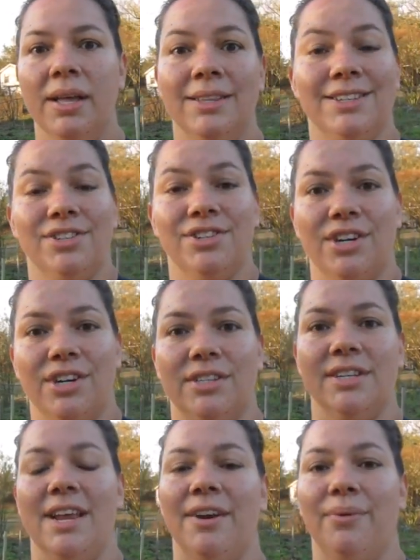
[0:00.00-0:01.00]
desserts
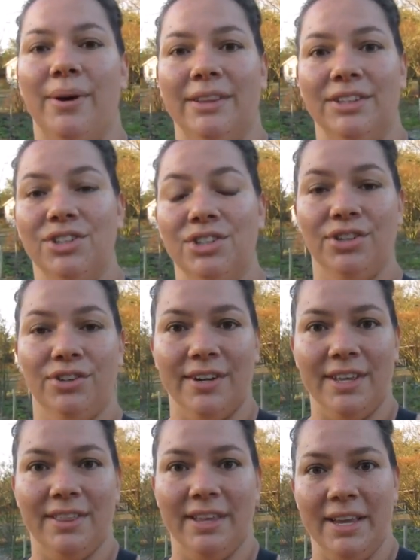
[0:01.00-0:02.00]
and I don't want the sugary
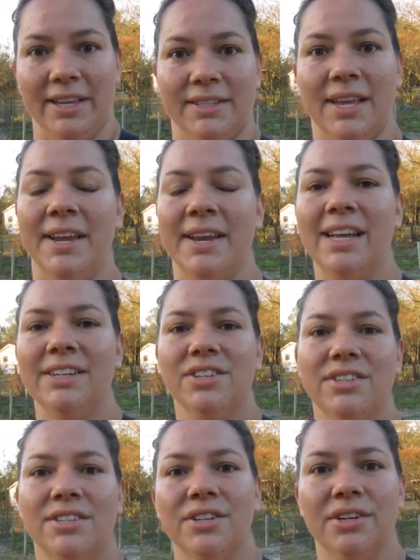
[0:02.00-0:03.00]
things not
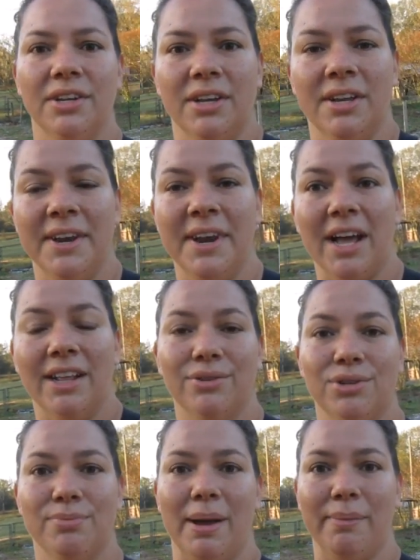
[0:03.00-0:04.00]
just to not
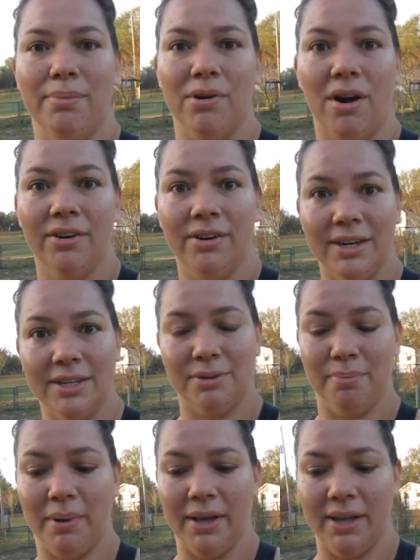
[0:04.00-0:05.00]
lose my progress
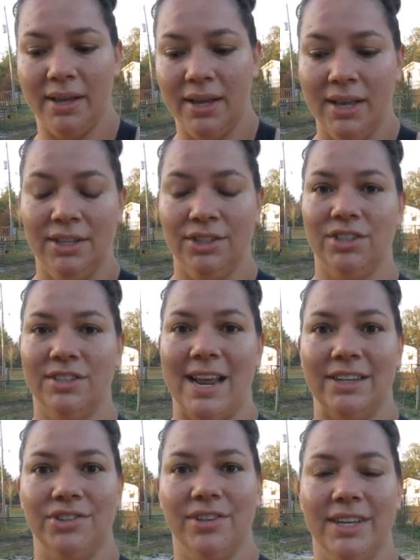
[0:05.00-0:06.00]
but just
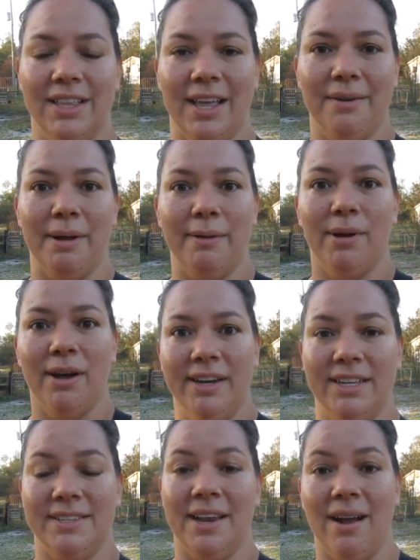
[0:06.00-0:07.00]
naturally like my body
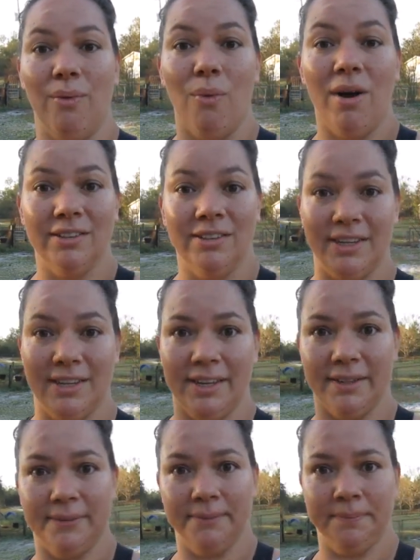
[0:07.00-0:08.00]
is not wanting it